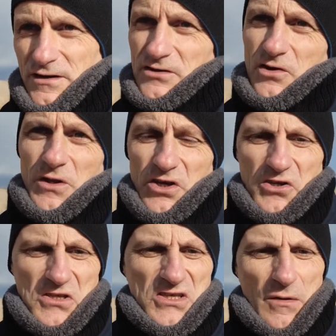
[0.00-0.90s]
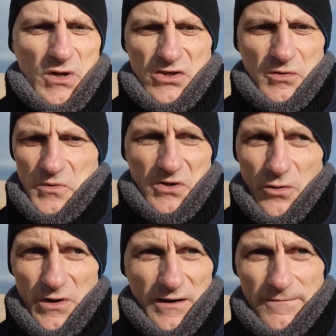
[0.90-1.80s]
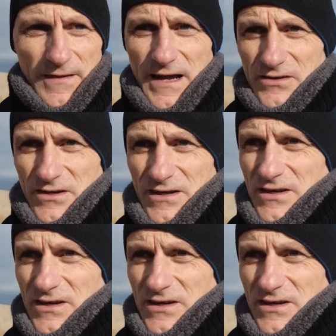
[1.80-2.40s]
It's only another 10 minutes up the road, if that.